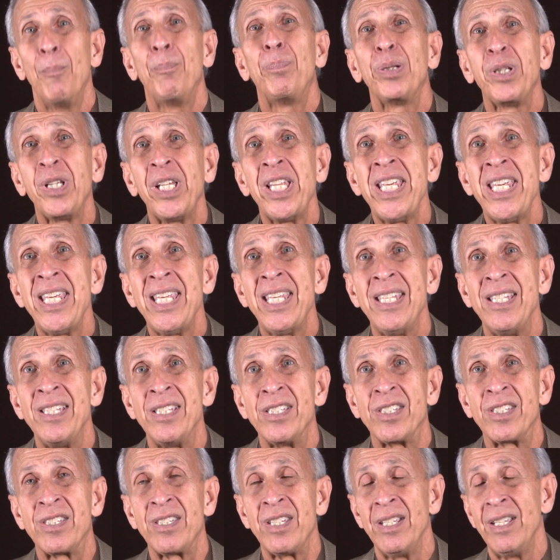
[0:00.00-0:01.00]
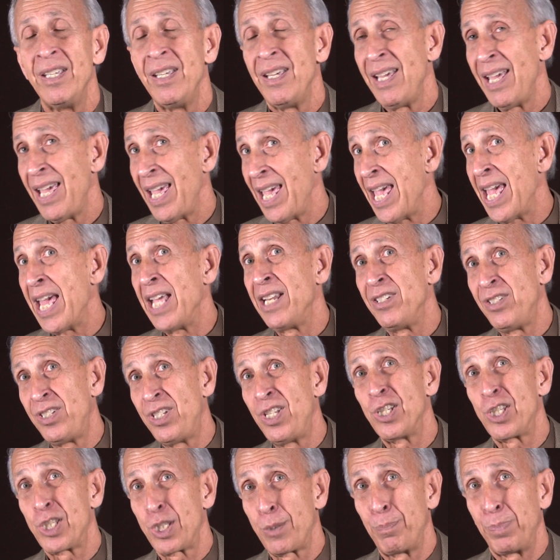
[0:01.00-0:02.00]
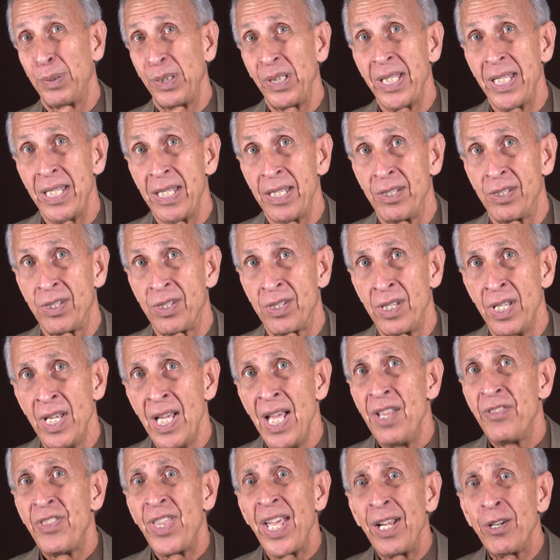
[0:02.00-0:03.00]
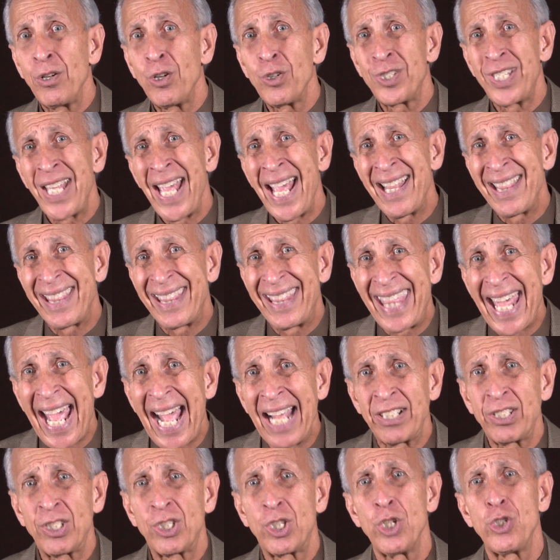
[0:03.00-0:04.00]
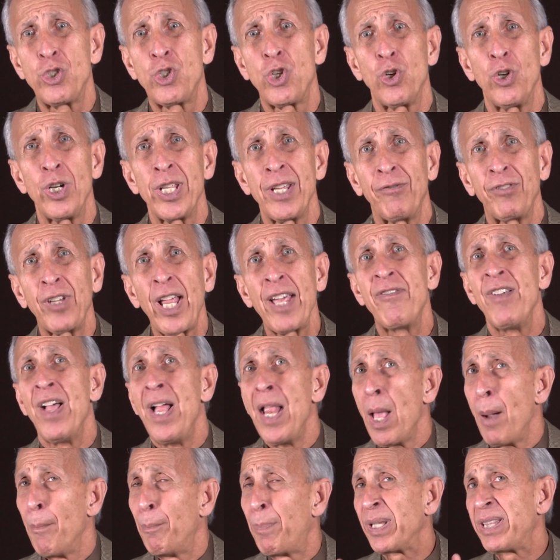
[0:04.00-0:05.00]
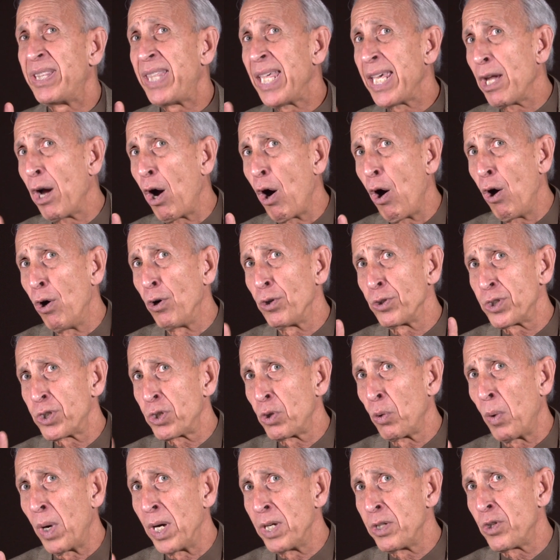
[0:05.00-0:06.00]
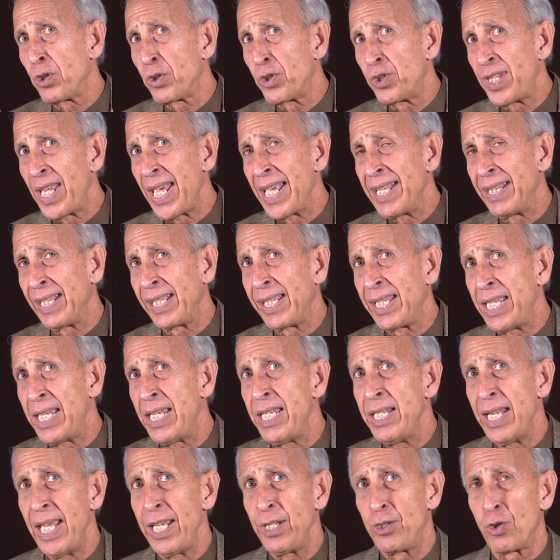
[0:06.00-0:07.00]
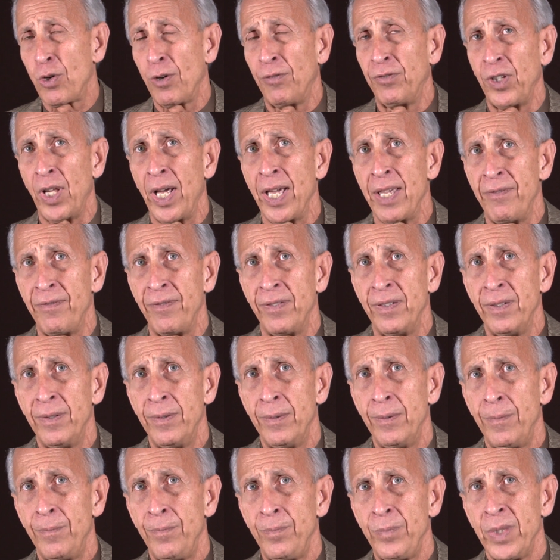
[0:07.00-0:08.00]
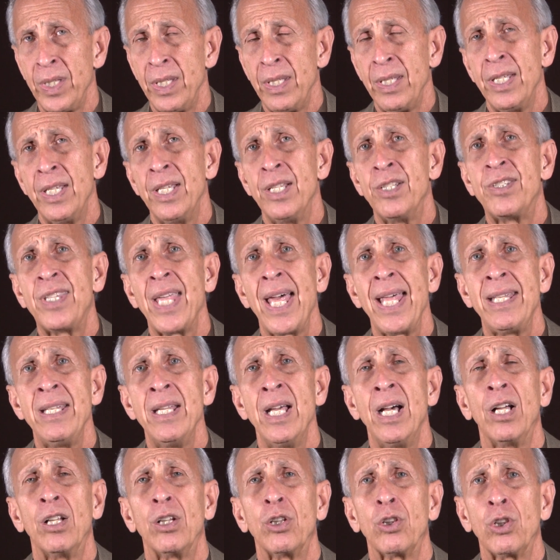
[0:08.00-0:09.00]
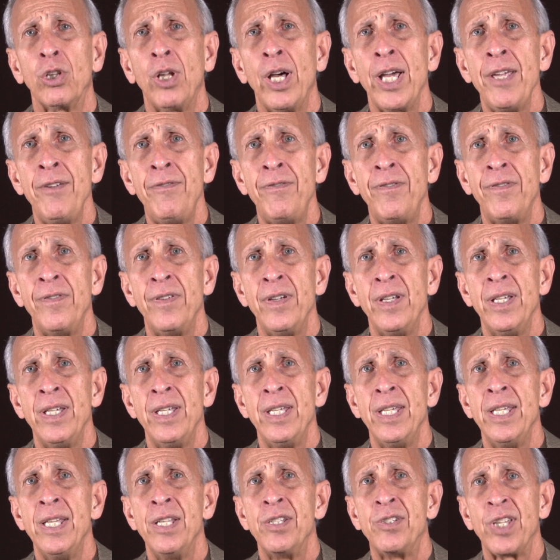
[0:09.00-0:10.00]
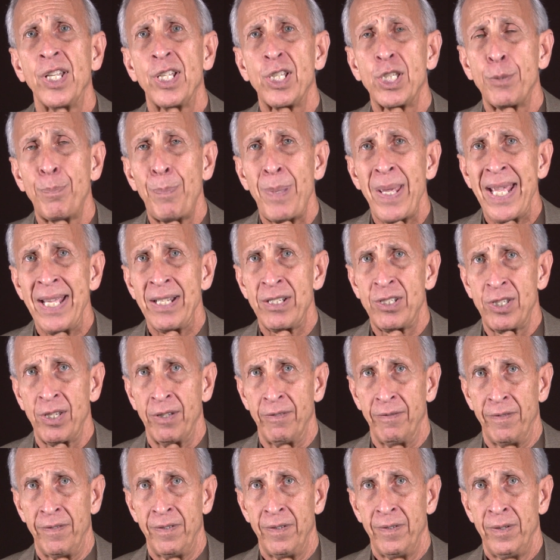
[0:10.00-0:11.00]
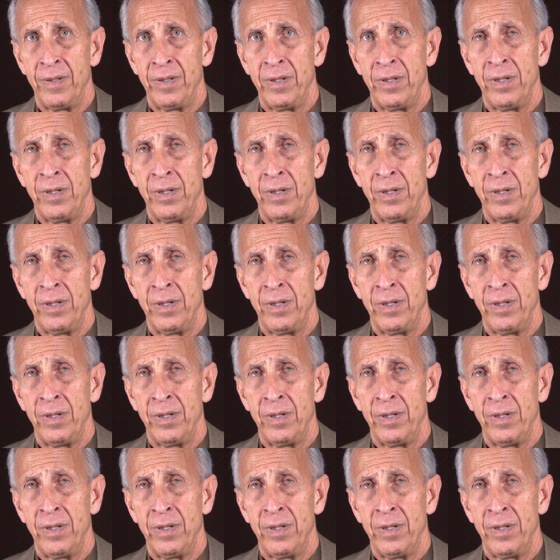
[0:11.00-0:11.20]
pleased and displeased. They understand that's the journey of life, but they also understand the key nature of life is that life is expansive,